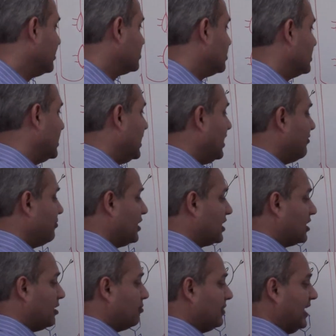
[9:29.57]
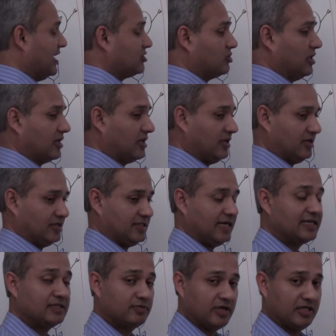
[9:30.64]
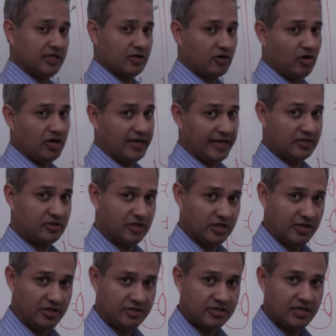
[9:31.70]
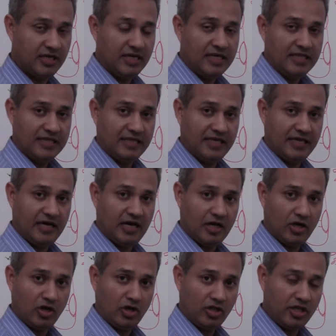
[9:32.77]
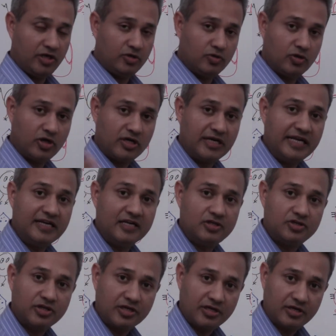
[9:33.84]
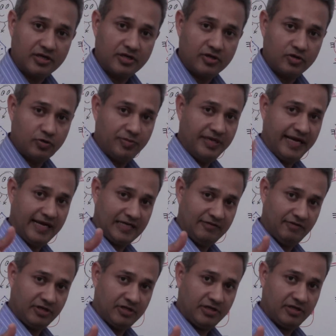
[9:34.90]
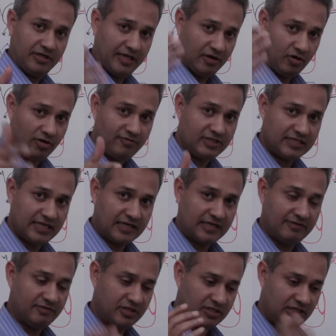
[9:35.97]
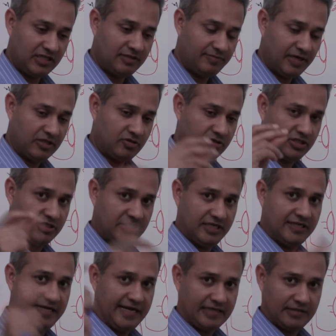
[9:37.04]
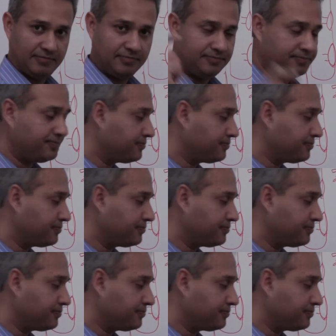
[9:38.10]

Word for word: So they have become natural killers. That is why they're called natural killers. They, are, they do not need a trigger to be activated. They're always active. They see the pathogens, they attack them.